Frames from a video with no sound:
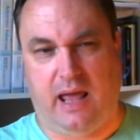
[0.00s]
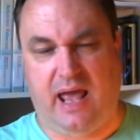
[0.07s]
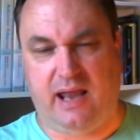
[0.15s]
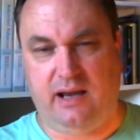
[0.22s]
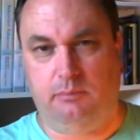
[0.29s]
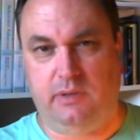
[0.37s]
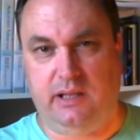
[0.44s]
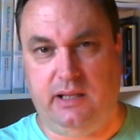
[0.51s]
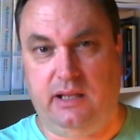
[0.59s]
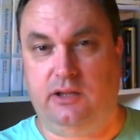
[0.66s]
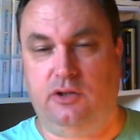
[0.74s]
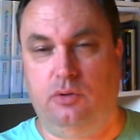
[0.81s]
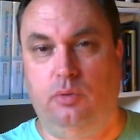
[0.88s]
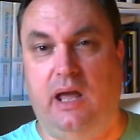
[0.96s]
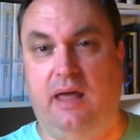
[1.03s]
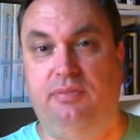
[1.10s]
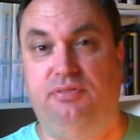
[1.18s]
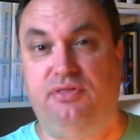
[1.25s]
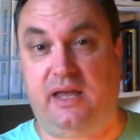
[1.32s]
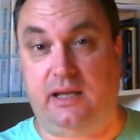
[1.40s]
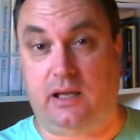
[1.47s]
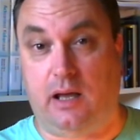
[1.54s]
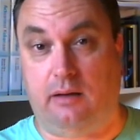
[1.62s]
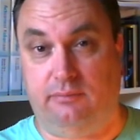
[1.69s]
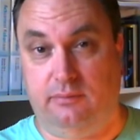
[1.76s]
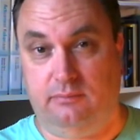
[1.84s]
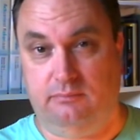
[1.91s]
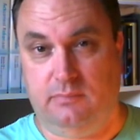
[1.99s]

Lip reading: enemy you can think of,